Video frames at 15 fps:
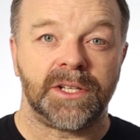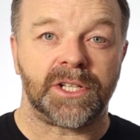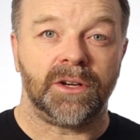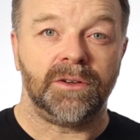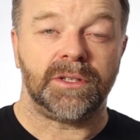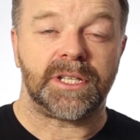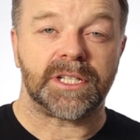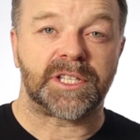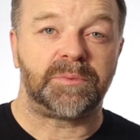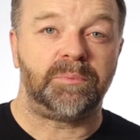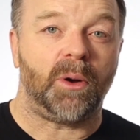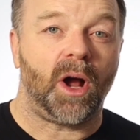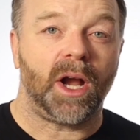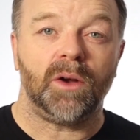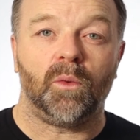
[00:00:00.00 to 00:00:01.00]
So
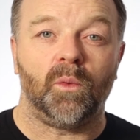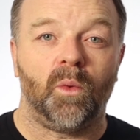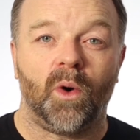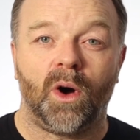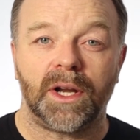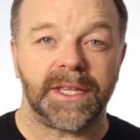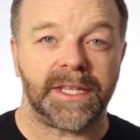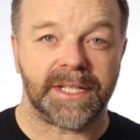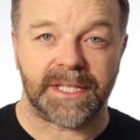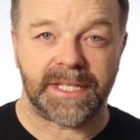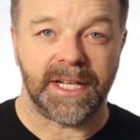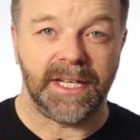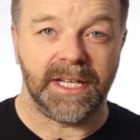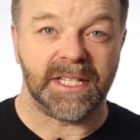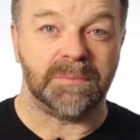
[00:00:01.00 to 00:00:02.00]
despite what the
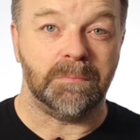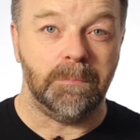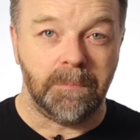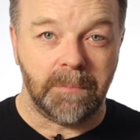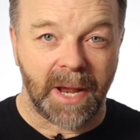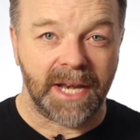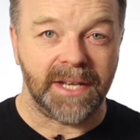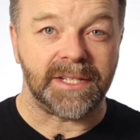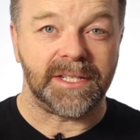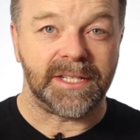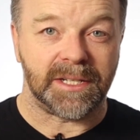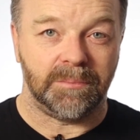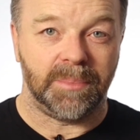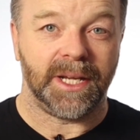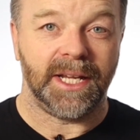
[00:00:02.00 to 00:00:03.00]
scene is meant
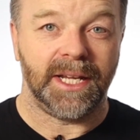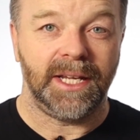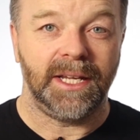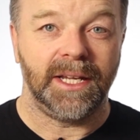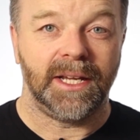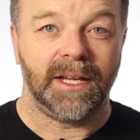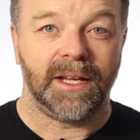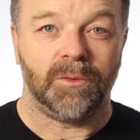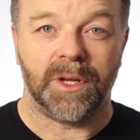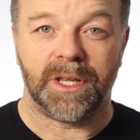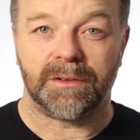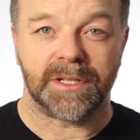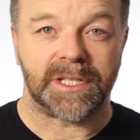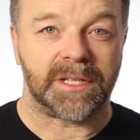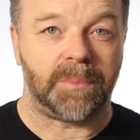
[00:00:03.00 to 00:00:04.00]
to be,
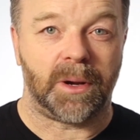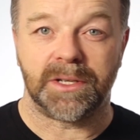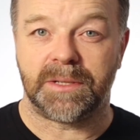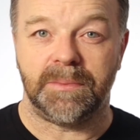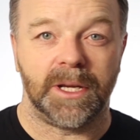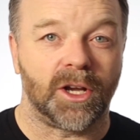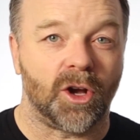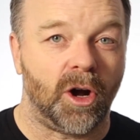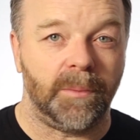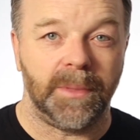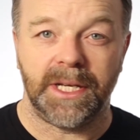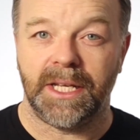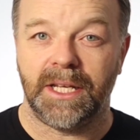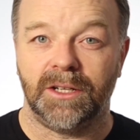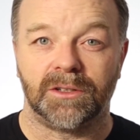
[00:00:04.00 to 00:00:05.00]
whether it's supposed to be a
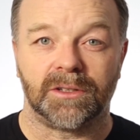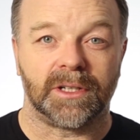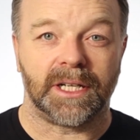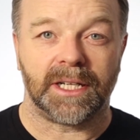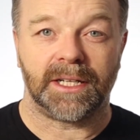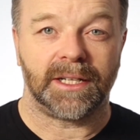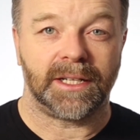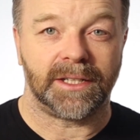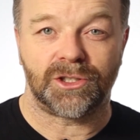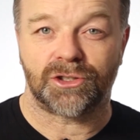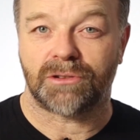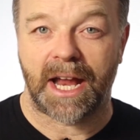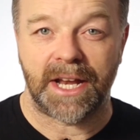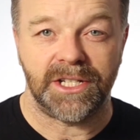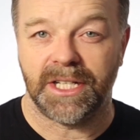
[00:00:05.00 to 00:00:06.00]
comedy or a
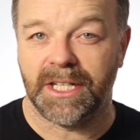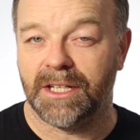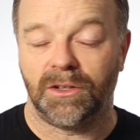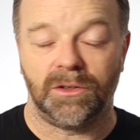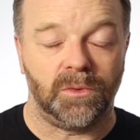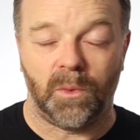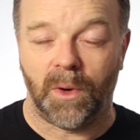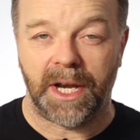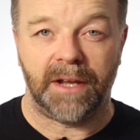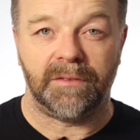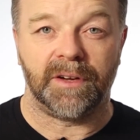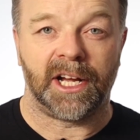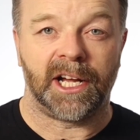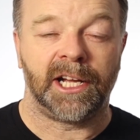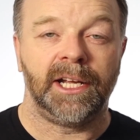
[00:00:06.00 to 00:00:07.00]
tragedy or
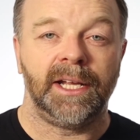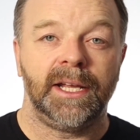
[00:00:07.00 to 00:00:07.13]
whatever,